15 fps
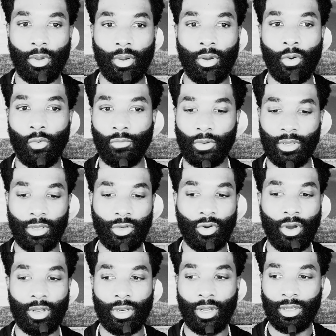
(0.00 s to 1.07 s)
hopefully,
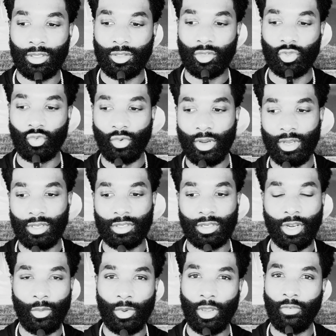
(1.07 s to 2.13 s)
I'll get this rest
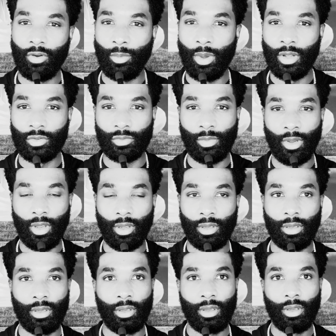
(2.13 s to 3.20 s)
and I'll be able to bounce back.
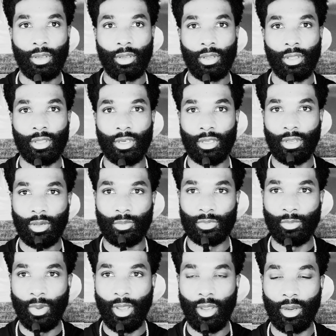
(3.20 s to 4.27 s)
And then he comes
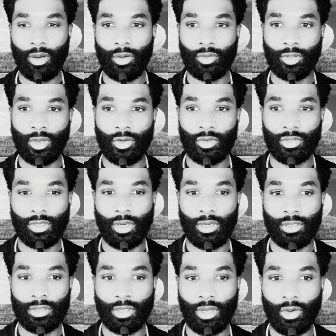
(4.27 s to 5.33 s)
back on Thursday and
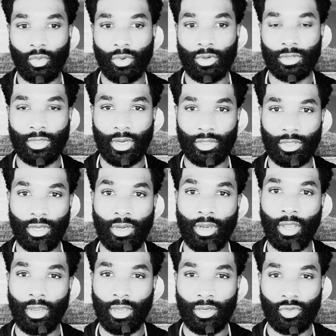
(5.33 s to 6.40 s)
he's like, well, it's actually a
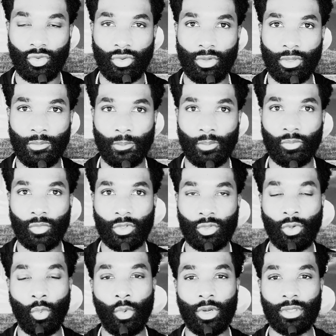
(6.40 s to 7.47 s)
neck injury.
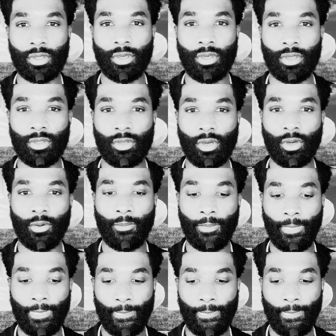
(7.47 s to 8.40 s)
So he went into detail.